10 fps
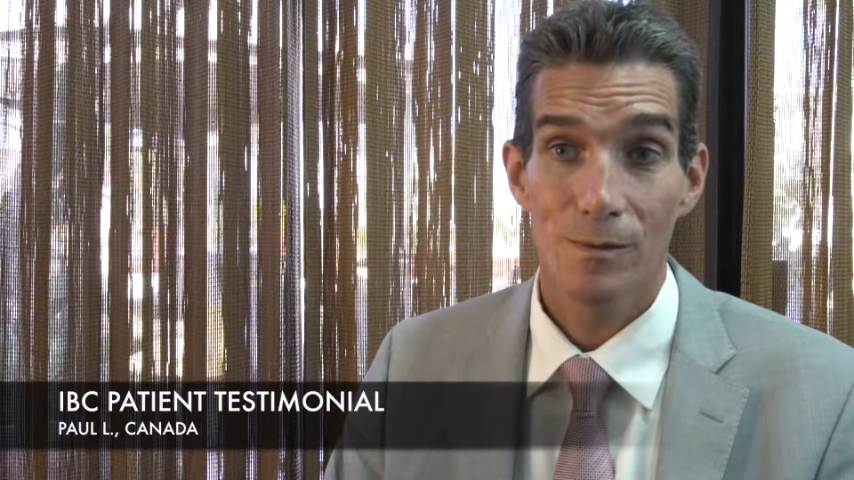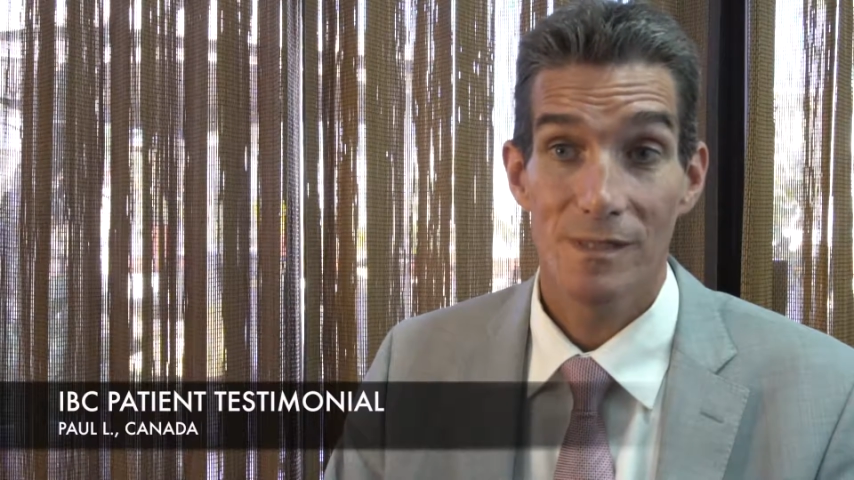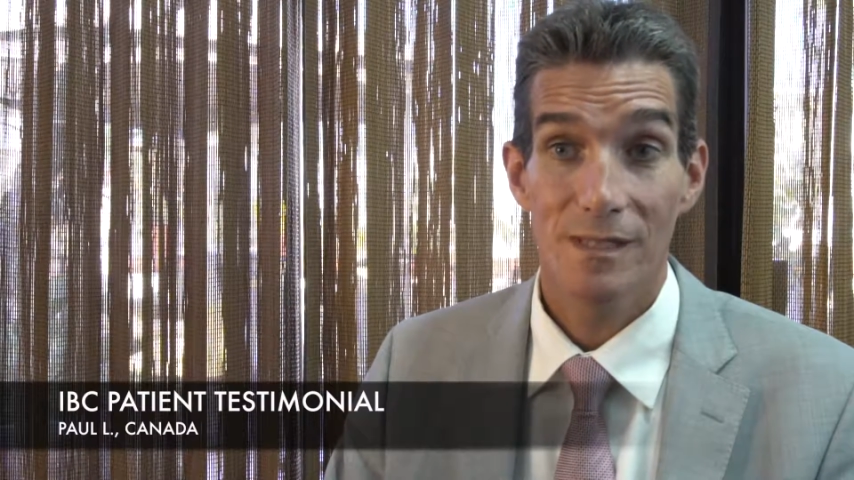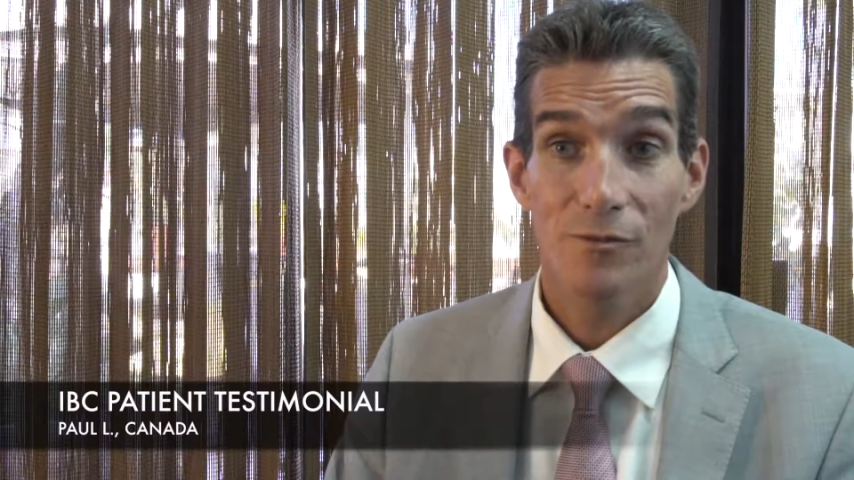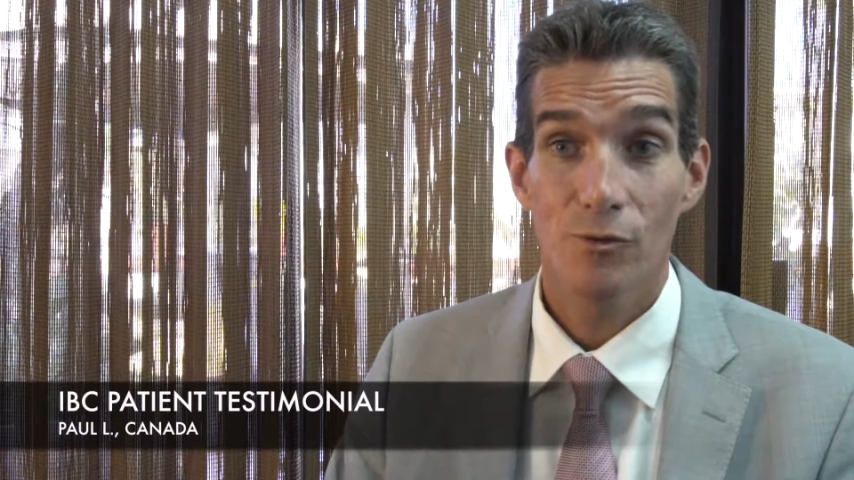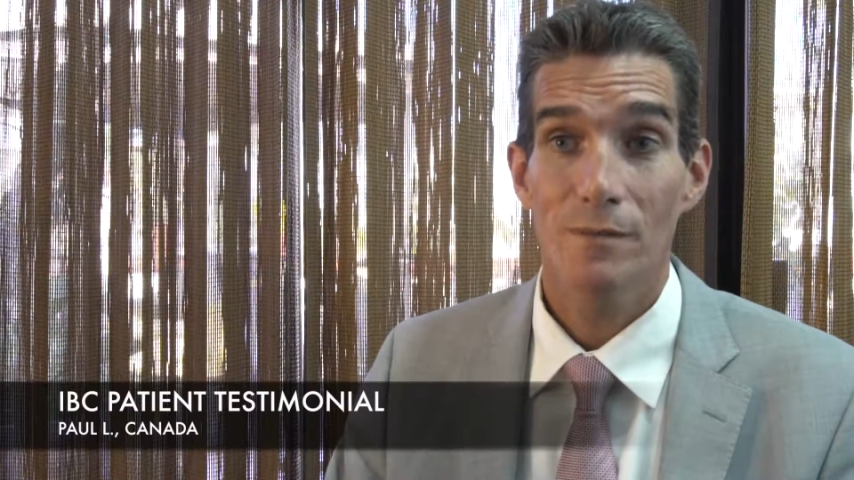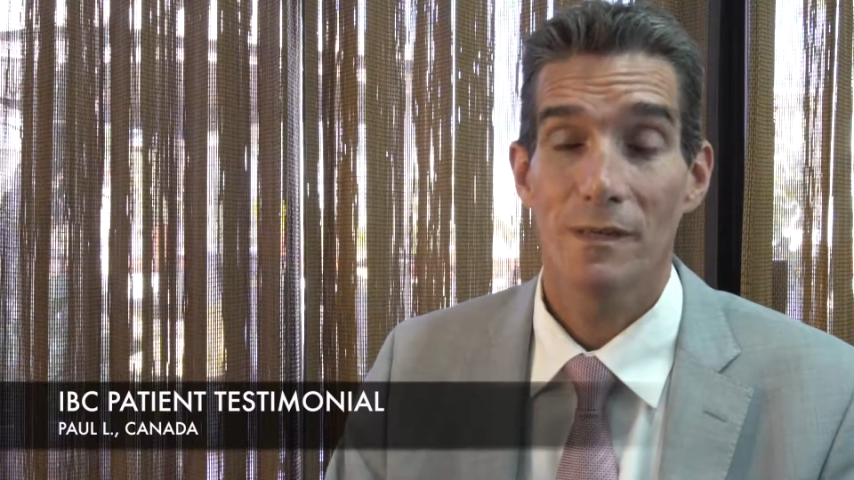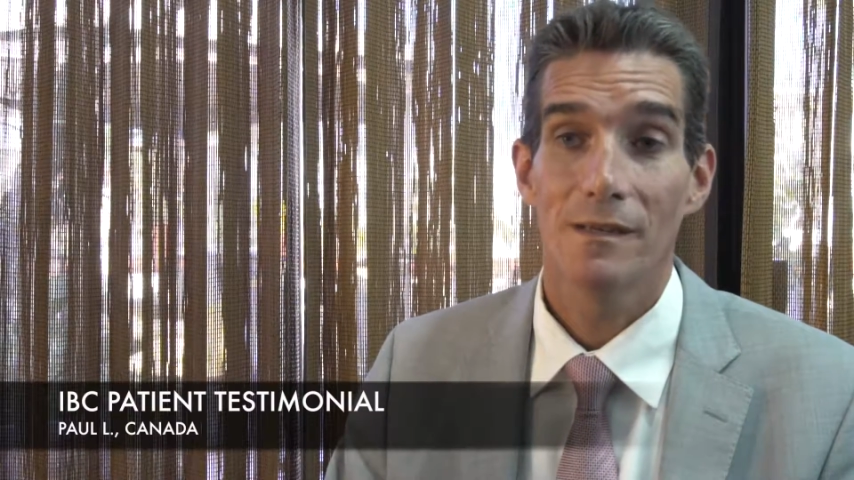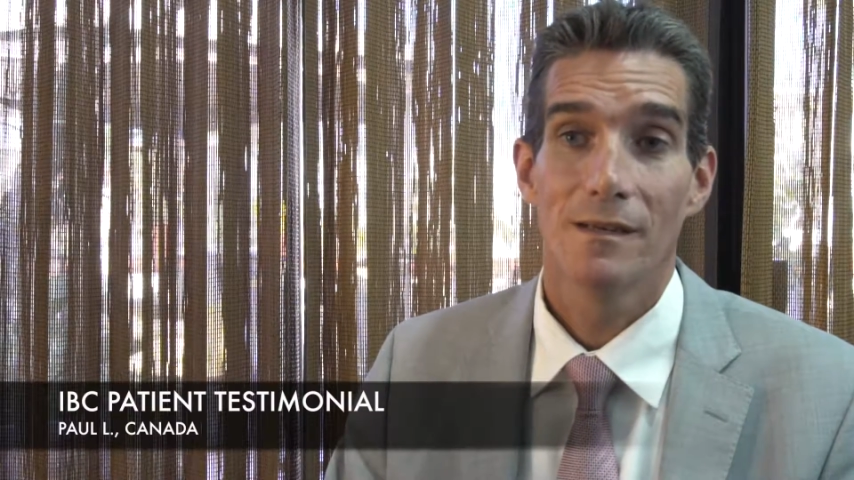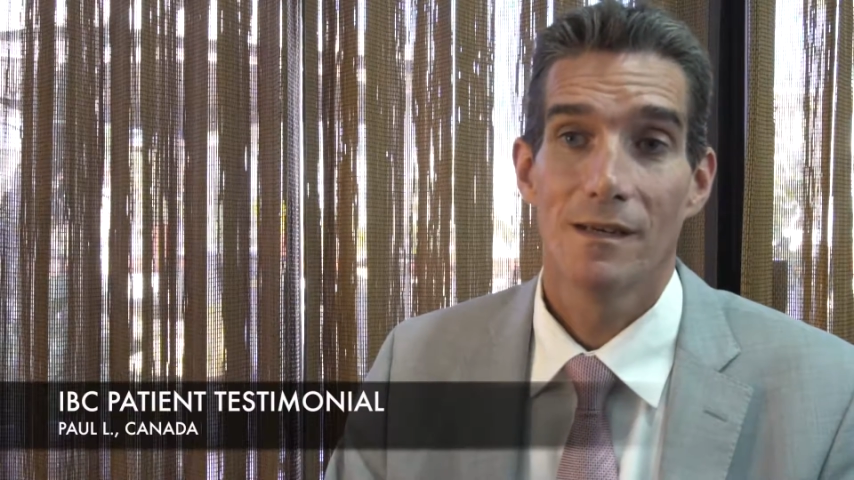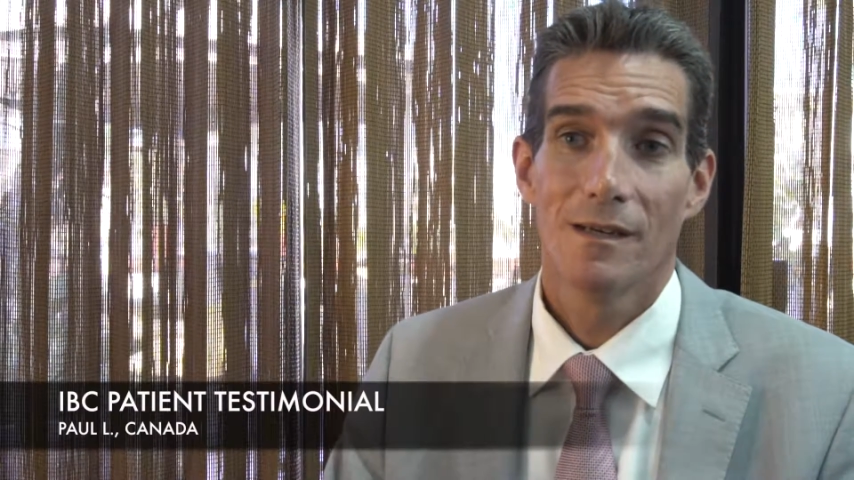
receive treatment